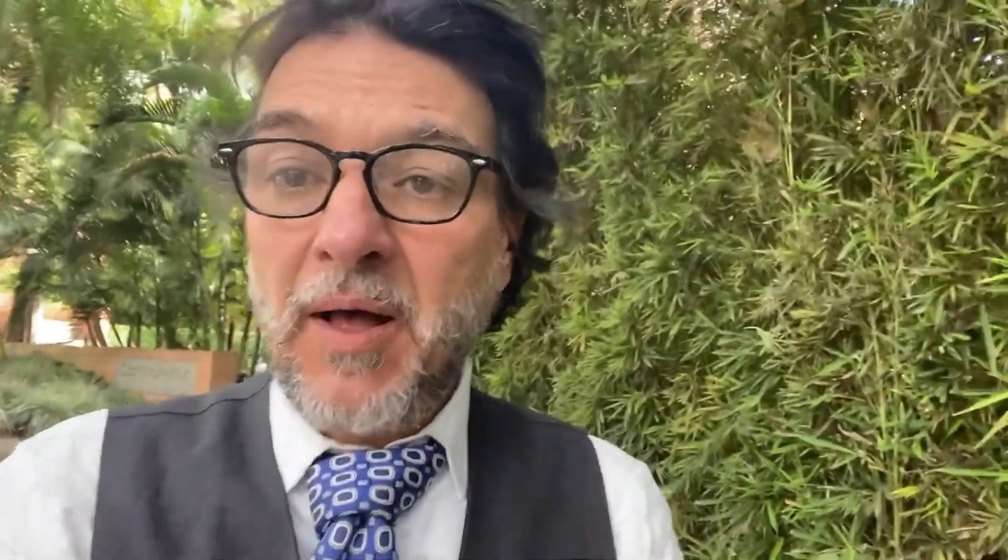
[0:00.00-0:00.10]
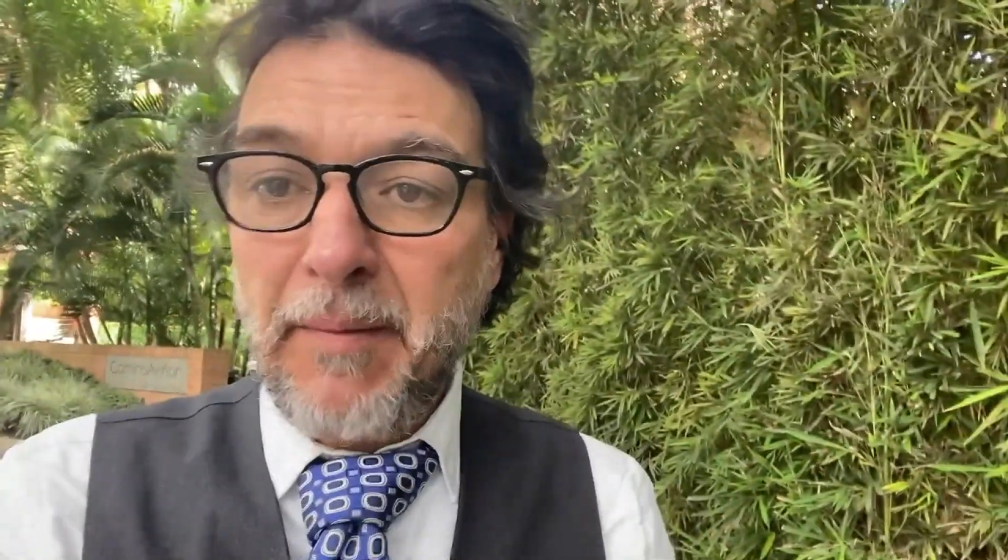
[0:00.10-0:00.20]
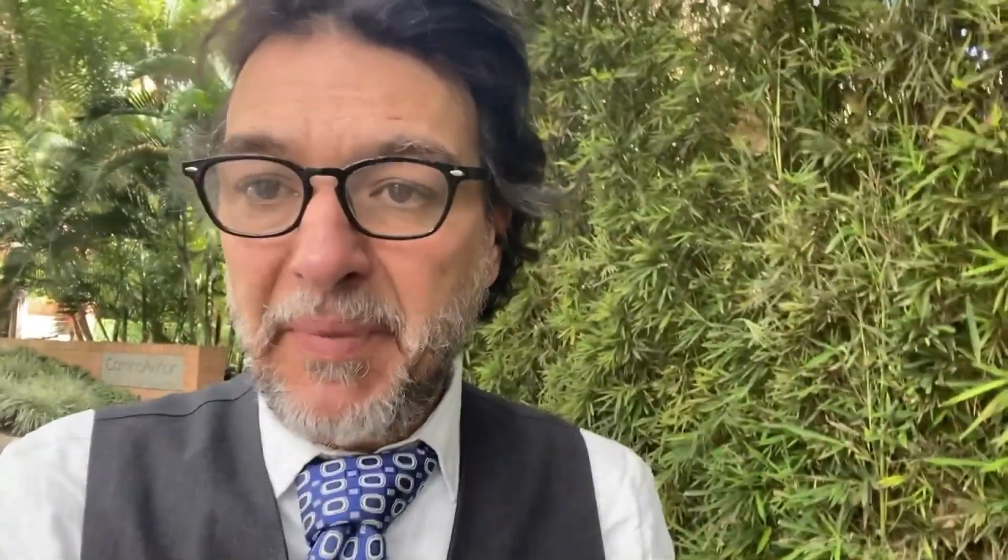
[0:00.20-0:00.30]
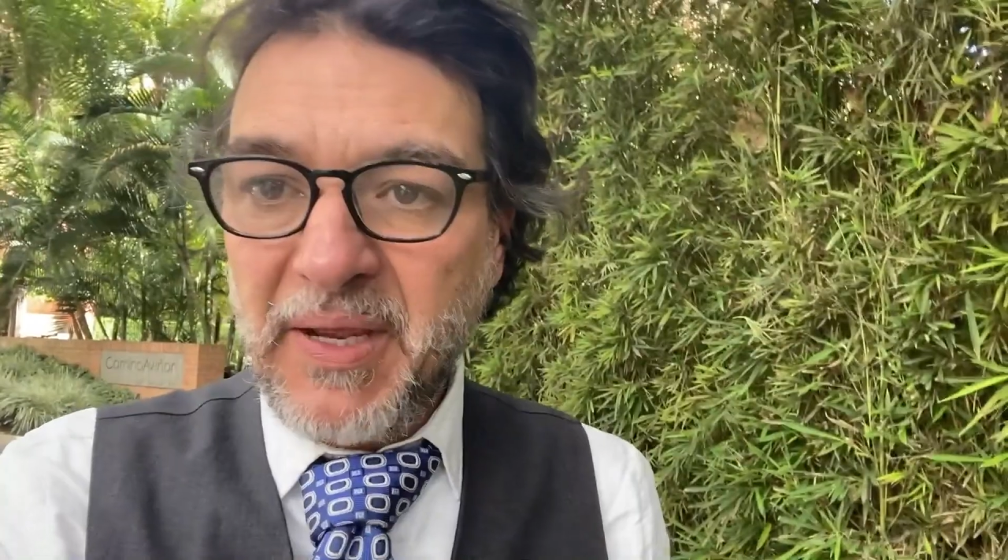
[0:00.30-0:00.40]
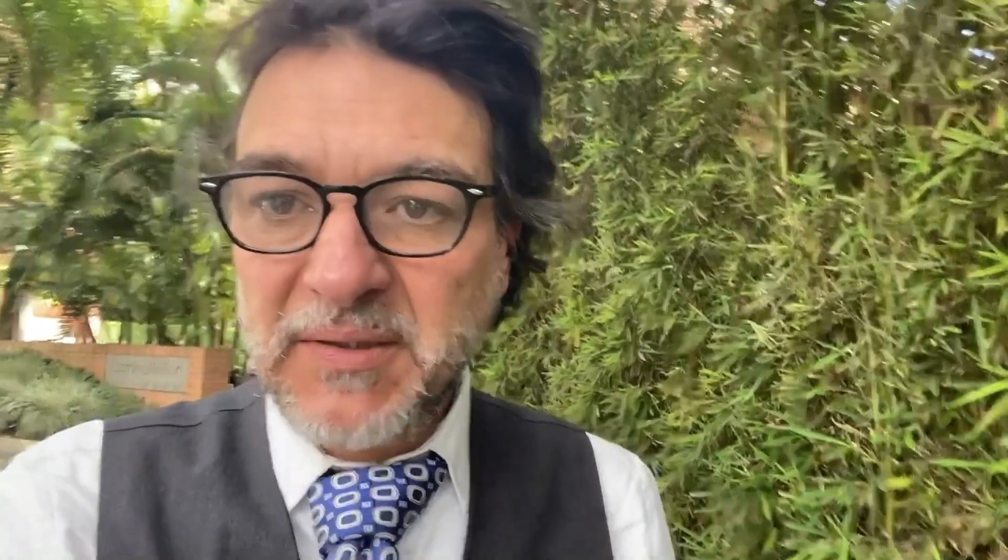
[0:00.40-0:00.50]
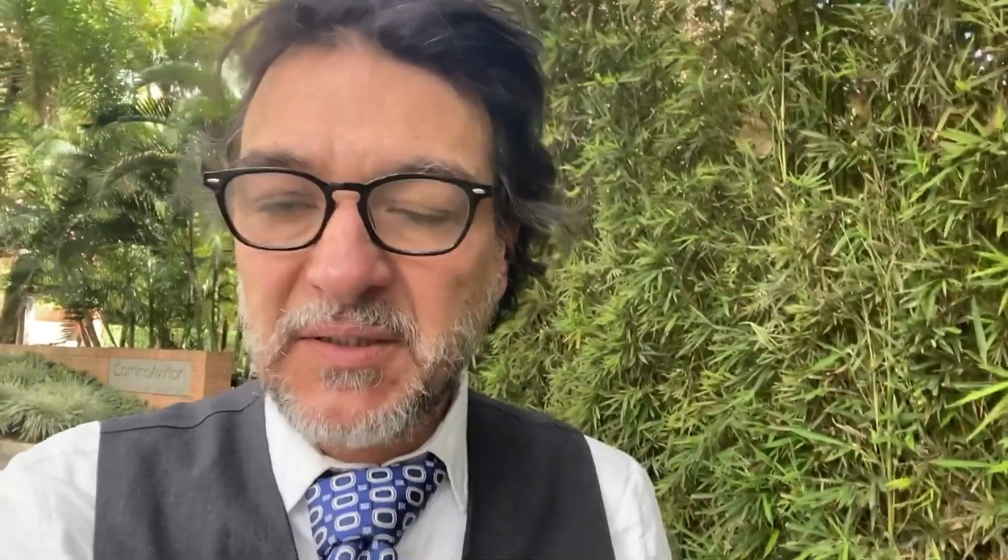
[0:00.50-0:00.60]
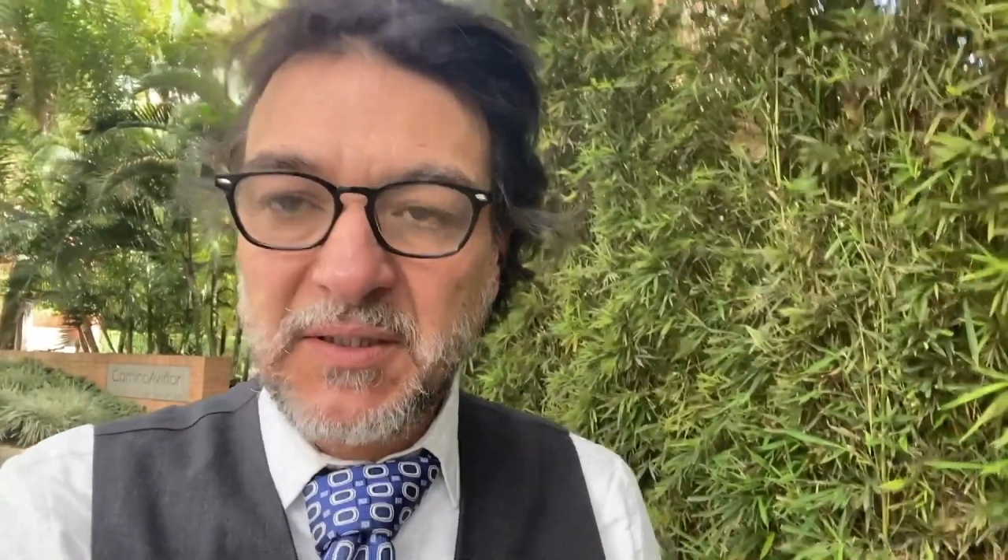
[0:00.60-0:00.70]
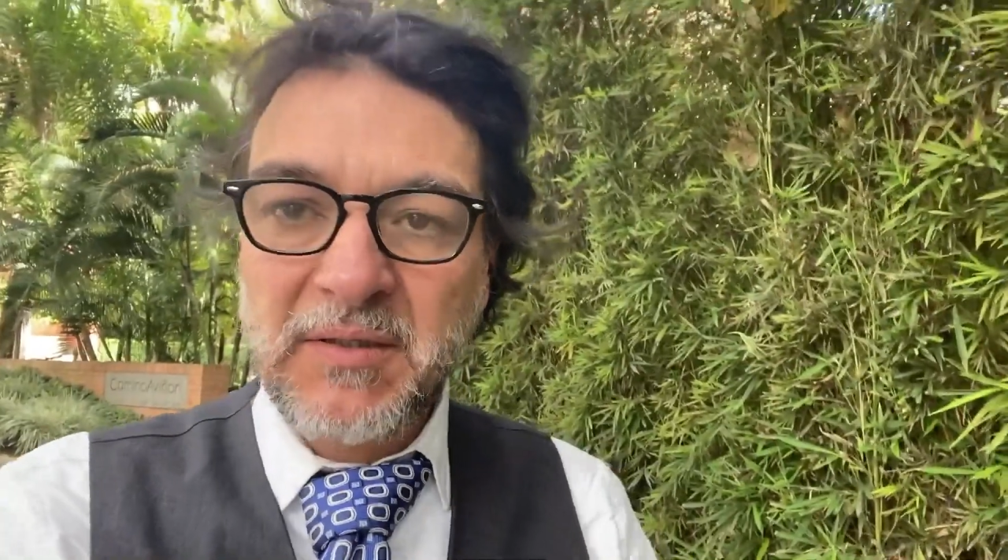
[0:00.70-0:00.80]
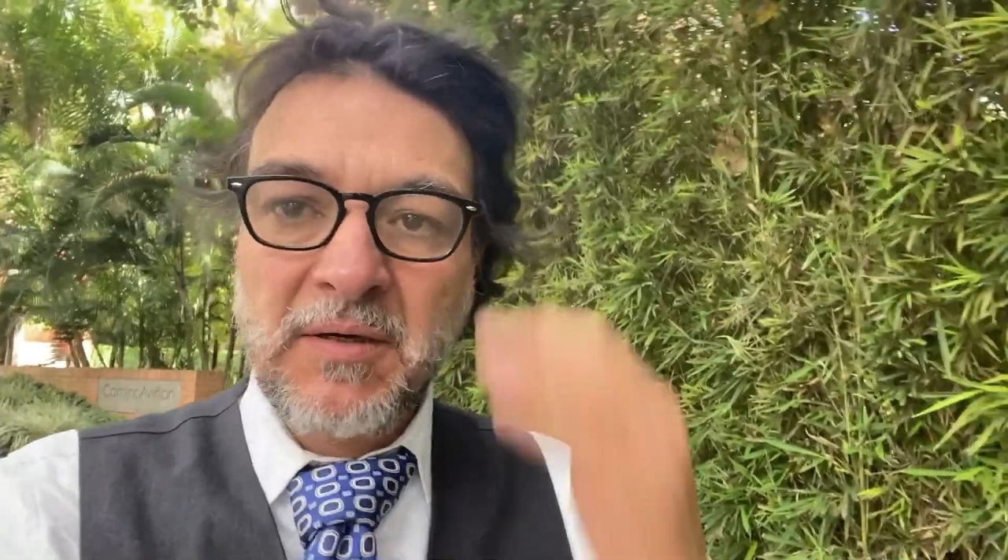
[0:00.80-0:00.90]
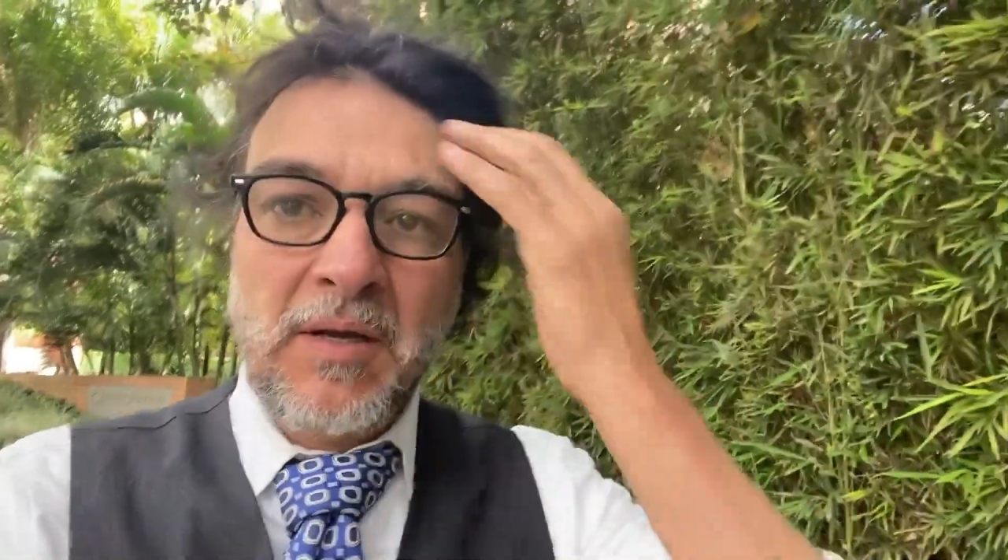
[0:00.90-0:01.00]

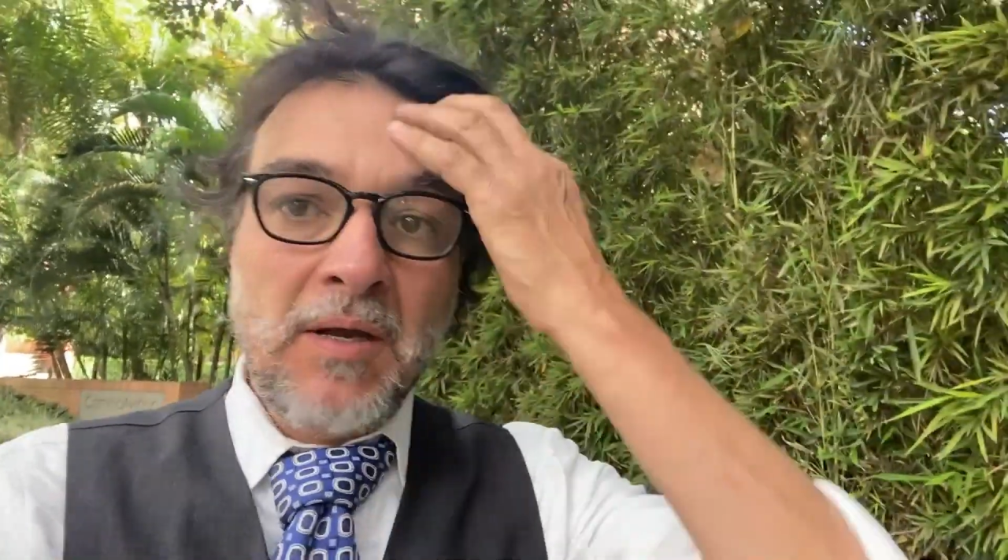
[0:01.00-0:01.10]
amazing